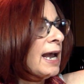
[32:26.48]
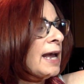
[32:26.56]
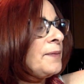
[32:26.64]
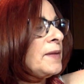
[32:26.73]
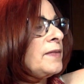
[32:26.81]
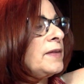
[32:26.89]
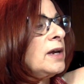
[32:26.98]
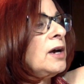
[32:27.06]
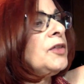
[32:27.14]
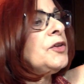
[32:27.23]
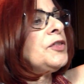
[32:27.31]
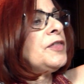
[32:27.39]
And then the
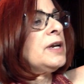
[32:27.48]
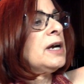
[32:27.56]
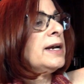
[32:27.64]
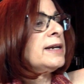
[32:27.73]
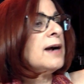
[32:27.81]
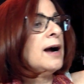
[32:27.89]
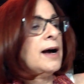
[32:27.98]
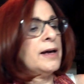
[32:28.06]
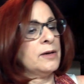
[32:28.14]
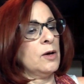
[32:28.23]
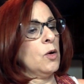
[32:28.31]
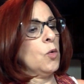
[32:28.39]
other thing I
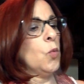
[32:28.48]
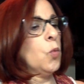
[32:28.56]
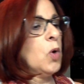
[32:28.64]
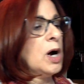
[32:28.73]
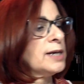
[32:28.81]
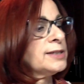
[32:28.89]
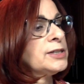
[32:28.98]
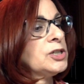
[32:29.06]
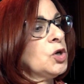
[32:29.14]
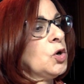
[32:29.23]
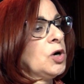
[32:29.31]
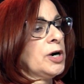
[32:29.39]
got was
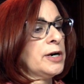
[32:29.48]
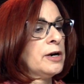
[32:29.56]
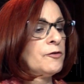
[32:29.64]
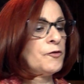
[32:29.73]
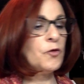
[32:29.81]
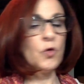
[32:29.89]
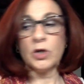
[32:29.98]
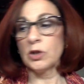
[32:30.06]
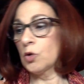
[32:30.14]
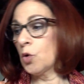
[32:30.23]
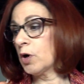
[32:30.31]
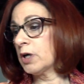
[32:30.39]
yarn for
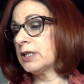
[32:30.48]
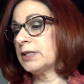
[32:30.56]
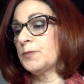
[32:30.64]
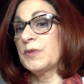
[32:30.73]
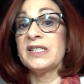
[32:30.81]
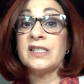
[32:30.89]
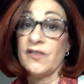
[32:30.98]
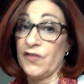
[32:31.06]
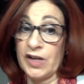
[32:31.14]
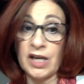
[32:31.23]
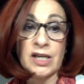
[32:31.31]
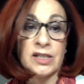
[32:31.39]
Laura's
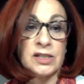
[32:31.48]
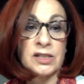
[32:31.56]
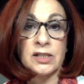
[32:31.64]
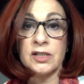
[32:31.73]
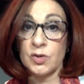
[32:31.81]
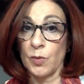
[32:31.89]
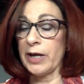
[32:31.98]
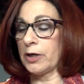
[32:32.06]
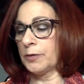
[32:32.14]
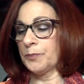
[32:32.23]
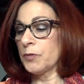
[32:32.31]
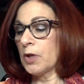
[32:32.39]
Pacificus
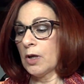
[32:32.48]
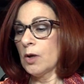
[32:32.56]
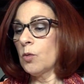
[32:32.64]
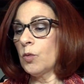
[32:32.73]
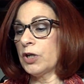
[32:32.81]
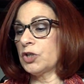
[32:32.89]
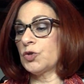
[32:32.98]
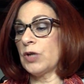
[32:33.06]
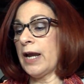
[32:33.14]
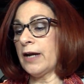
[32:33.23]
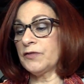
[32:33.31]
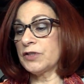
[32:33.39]
sweater, which
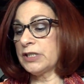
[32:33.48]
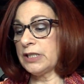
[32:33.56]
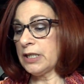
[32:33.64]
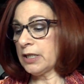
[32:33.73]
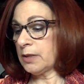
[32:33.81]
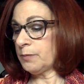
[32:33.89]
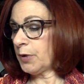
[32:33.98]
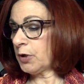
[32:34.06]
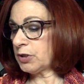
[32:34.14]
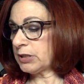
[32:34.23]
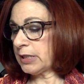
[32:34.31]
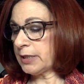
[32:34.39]
after seeing it in
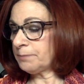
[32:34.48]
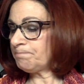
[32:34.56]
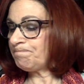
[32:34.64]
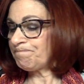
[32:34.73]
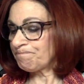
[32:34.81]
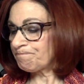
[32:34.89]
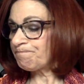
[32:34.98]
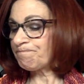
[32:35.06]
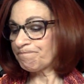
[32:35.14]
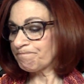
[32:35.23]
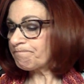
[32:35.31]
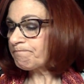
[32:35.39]
person,
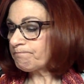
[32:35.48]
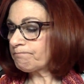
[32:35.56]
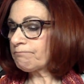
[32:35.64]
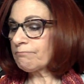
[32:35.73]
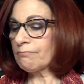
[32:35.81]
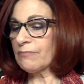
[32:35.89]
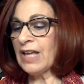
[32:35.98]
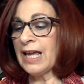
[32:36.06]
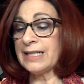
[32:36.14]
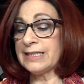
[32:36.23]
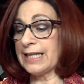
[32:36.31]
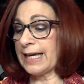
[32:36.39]

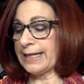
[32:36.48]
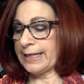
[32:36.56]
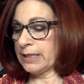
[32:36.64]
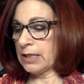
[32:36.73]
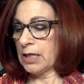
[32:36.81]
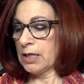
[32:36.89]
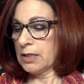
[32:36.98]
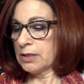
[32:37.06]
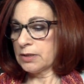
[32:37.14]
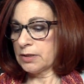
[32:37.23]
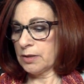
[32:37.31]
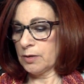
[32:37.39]
had to get it.
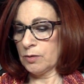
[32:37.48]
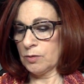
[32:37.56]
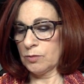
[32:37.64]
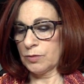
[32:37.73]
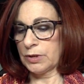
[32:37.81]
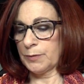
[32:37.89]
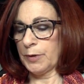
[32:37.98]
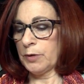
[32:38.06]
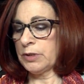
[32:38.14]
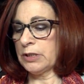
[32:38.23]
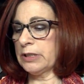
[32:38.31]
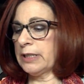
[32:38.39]
So
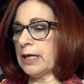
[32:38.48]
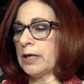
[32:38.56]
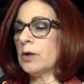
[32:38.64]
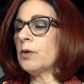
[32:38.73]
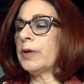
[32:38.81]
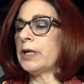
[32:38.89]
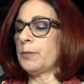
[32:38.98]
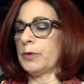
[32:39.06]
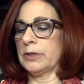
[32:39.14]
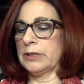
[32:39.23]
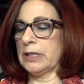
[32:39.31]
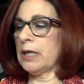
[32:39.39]
supposedly I already
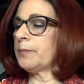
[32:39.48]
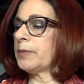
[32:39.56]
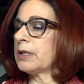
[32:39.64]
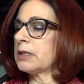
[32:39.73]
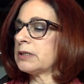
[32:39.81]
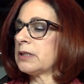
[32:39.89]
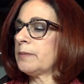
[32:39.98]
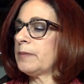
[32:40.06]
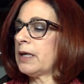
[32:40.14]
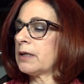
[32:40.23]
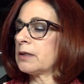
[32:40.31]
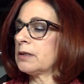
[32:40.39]
pulled it up because I'm
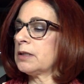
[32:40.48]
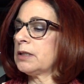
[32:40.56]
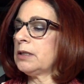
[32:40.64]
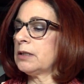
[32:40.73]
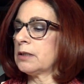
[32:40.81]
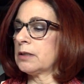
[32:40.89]
that good.